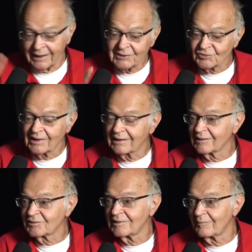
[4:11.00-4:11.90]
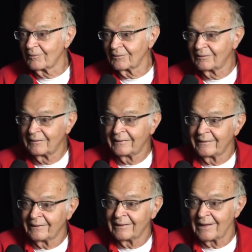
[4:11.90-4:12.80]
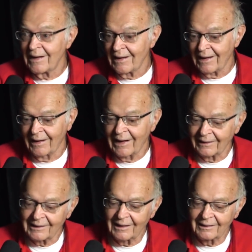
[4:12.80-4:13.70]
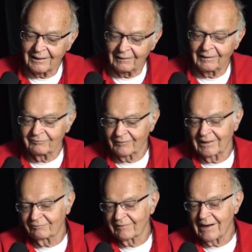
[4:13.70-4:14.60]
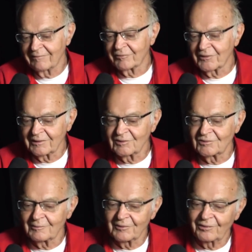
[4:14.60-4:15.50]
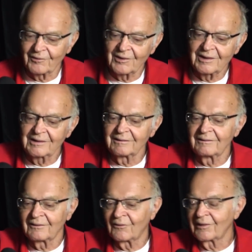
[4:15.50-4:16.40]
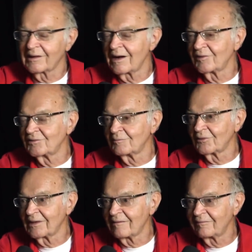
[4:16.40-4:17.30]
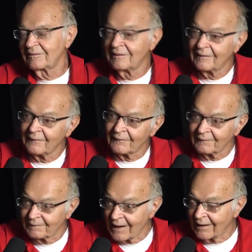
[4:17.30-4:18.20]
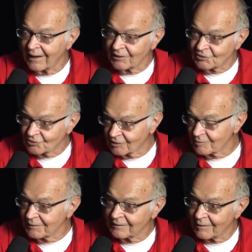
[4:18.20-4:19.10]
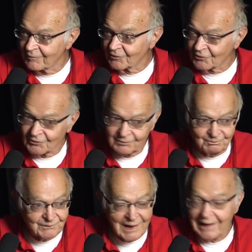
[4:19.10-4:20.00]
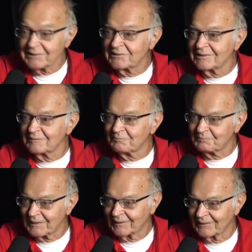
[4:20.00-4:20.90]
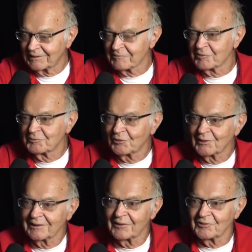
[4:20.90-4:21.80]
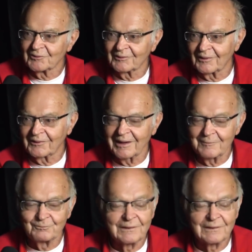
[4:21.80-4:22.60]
Each state gets a number. Mm-hmm. And then, uh, if, if California is number 30 and Oregon is number 11, that edge is going to be number 19. Mm-hmm. The difference between those, okay?